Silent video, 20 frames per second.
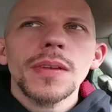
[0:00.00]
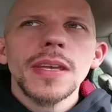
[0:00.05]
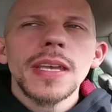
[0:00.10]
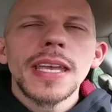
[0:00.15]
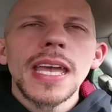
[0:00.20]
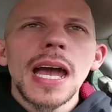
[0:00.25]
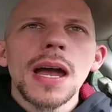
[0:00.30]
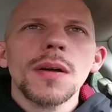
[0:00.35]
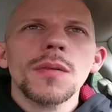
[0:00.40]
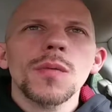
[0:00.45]

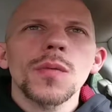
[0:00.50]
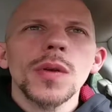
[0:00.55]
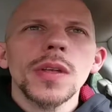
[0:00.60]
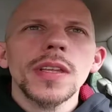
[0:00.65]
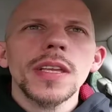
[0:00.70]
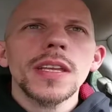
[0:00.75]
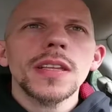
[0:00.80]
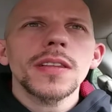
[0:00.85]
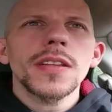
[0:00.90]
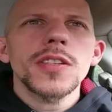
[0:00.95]
got
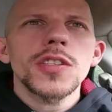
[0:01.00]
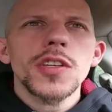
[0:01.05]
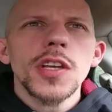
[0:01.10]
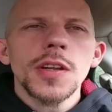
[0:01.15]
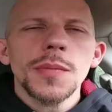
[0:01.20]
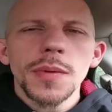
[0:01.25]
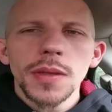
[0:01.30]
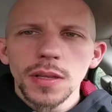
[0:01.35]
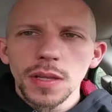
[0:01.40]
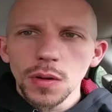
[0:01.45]
really
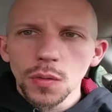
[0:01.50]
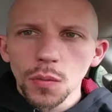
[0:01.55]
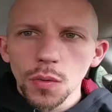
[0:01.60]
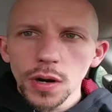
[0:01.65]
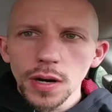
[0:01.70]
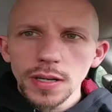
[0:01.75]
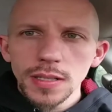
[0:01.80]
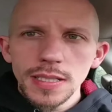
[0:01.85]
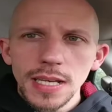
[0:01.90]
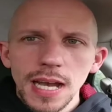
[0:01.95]
legitimately
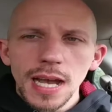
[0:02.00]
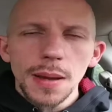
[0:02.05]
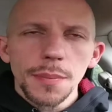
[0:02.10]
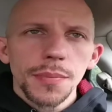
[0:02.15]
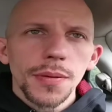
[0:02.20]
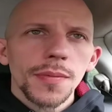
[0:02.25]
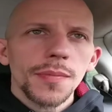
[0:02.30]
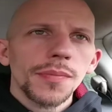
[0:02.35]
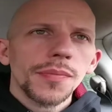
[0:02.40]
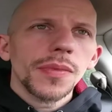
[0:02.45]
worked up
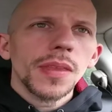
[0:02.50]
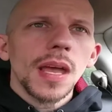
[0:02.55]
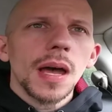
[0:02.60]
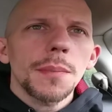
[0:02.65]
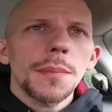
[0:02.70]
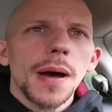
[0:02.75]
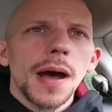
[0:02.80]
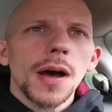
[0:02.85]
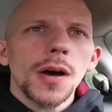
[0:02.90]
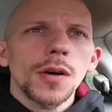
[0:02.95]

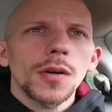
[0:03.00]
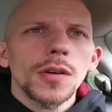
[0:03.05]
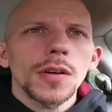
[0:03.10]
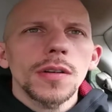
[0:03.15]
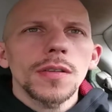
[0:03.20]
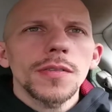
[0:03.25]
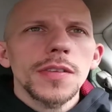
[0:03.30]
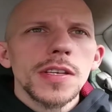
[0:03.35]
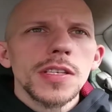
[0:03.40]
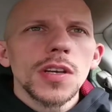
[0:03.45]
about
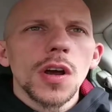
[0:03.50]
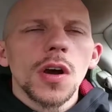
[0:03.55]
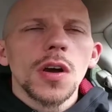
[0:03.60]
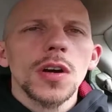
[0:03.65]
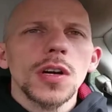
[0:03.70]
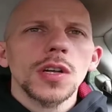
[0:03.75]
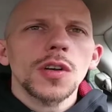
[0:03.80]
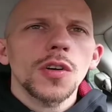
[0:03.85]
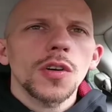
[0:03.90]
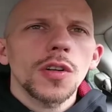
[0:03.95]
this
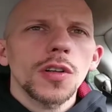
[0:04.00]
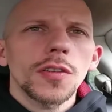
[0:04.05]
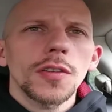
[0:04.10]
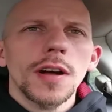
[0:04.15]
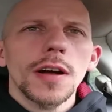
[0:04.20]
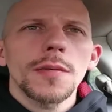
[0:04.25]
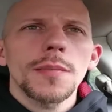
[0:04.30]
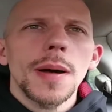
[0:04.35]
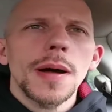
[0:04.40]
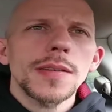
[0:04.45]
article
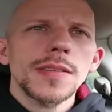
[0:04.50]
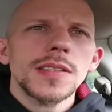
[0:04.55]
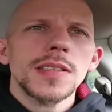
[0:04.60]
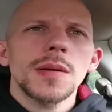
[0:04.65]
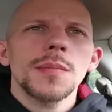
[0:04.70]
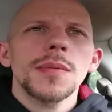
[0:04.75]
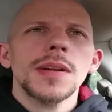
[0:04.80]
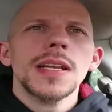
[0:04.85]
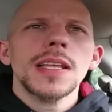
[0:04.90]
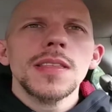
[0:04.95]
about
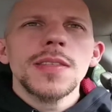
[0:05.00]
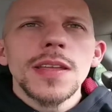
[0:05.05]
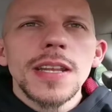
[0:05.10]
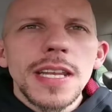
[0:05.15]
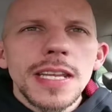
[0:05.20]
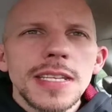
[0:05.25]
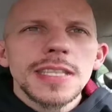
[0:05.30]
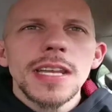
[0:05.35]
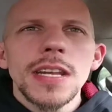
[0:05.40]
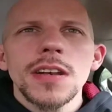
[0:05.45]
somebody that
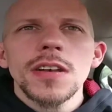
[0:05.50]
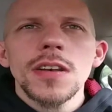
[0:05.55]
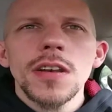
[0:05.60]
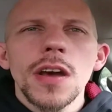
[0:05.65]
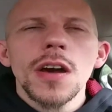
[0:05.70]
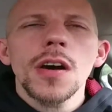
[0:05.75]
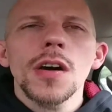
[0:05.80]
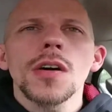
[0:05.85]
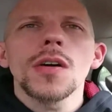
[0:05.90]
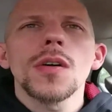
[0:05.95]
he didn't
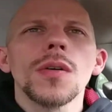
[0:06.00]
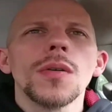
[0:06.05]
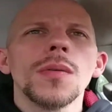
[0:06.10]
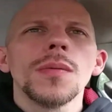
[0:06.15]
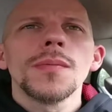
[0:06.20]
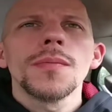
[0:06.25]
know